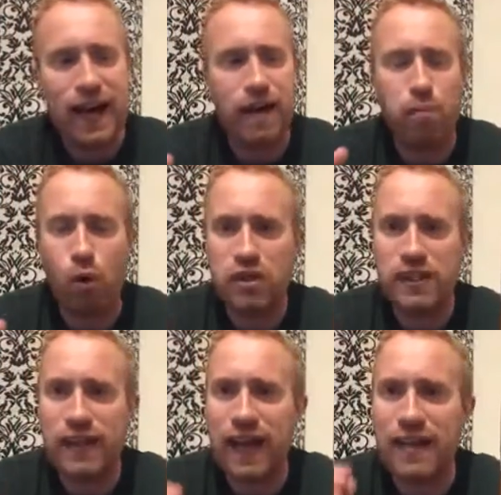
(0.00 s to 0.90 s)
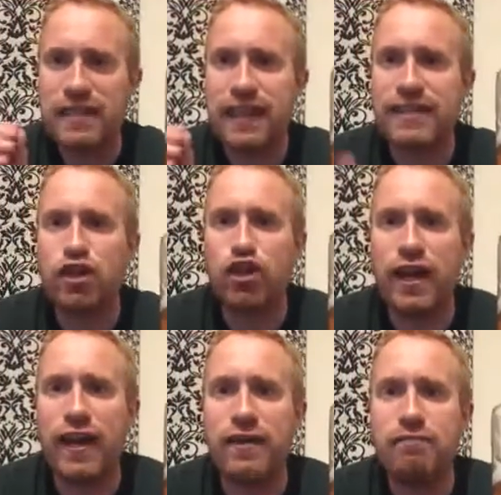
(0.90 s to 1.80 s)
It pours in the glass, it gets a good
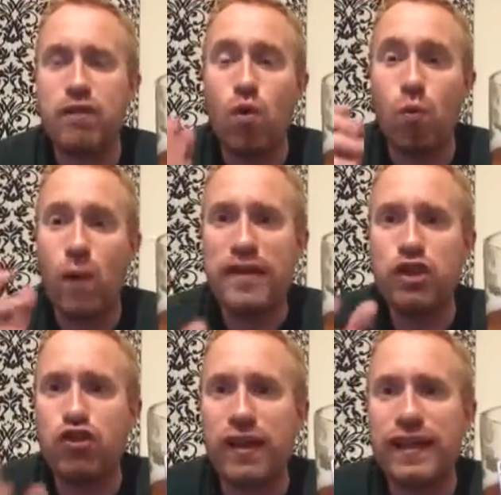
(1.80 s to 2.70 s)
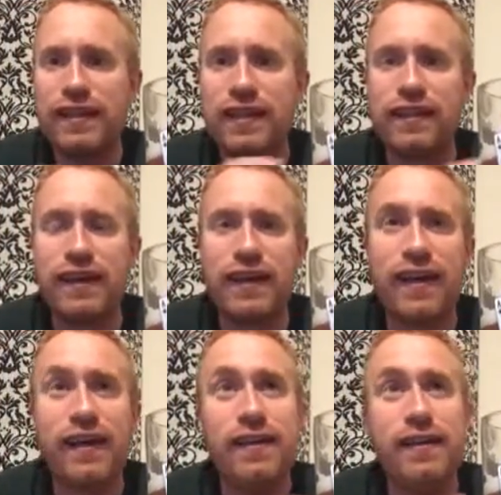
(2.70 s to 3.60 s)
head. When you drink it,
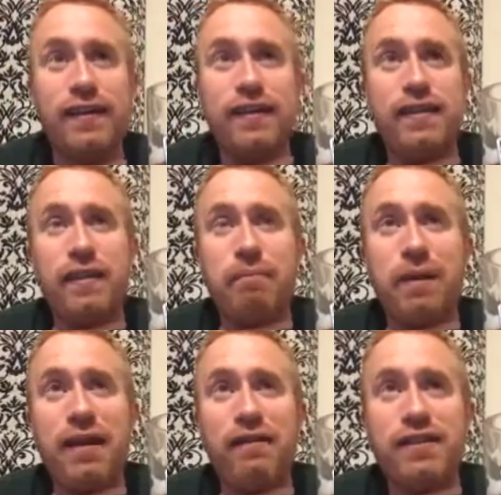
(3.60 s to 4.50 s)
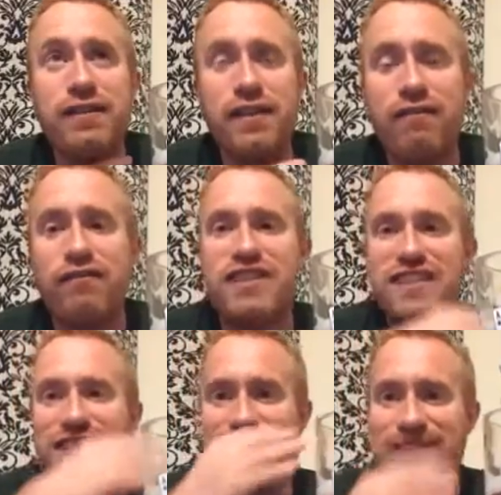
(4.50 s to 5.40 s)
the the beer itself
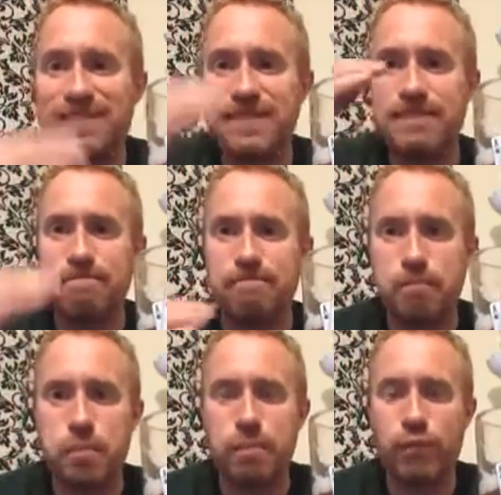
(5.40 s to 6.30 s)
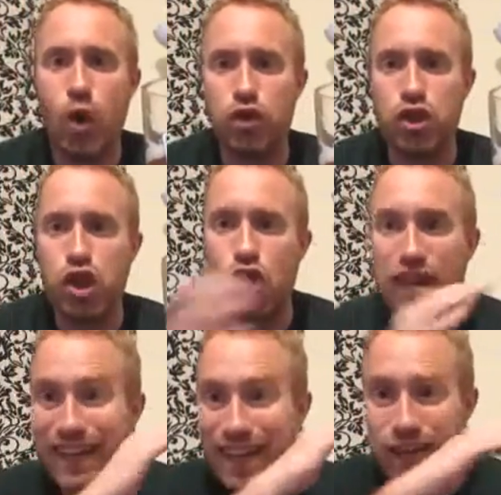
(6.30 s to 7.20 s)
sizzles on the
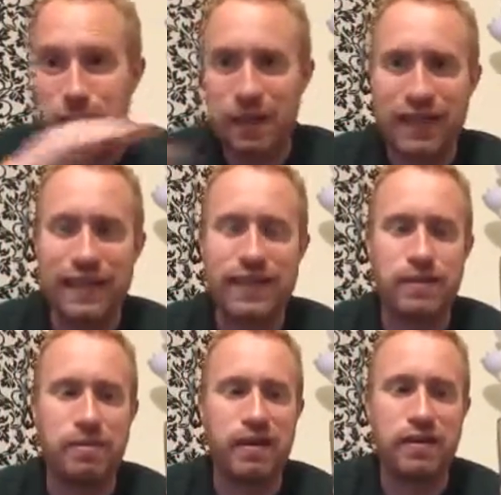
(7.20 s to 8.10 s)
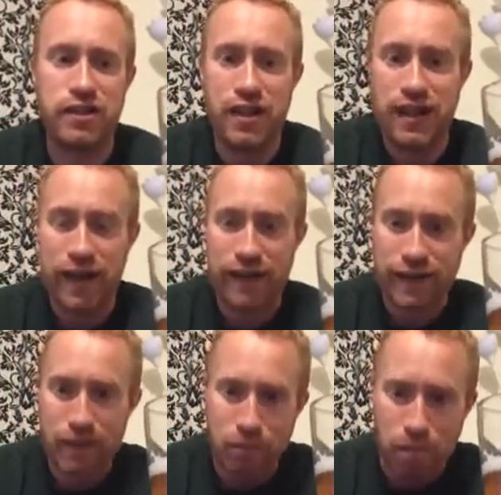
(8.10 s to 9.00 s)
tongue and then completely disappears. And
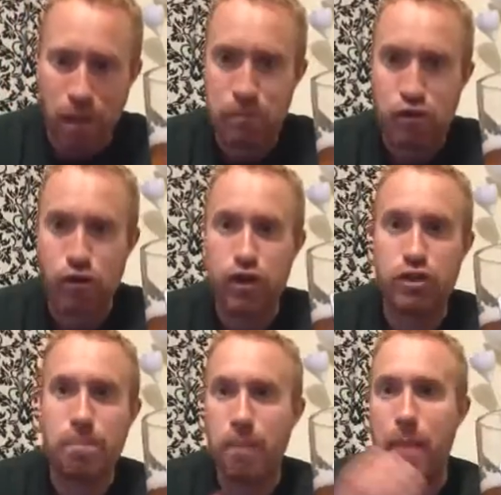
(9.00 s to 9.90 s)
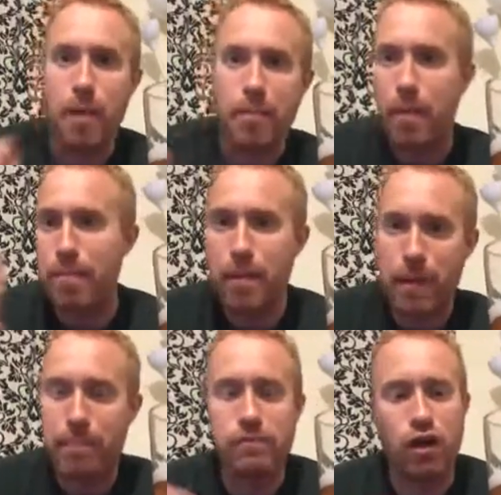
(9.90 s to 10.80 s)
then what pops through is
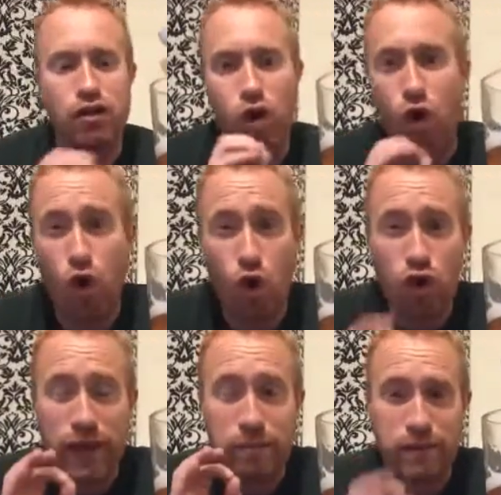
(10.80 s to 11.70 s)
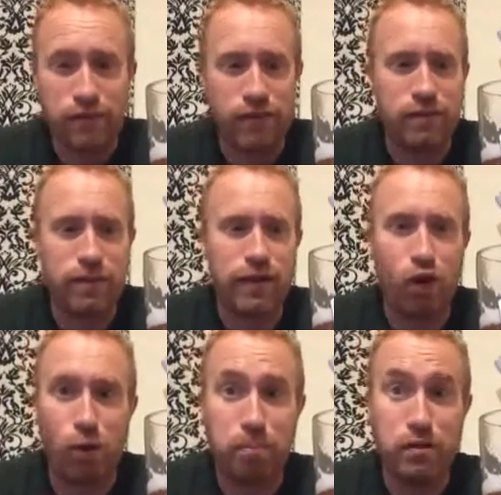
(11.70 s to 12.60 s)
it's all them different
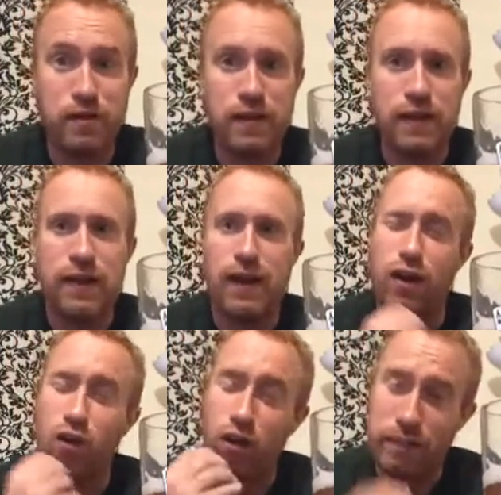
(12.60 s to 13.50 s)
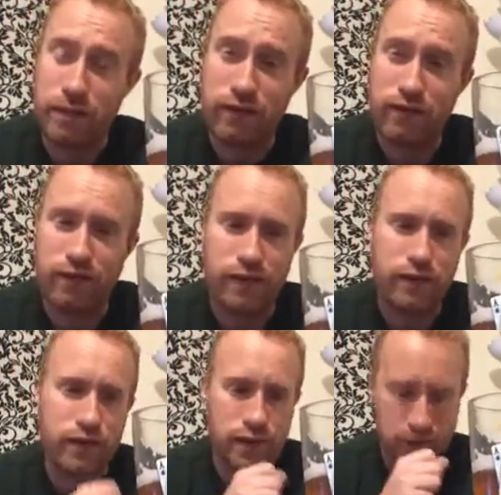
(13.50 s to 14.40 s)
hops and all them different flavours.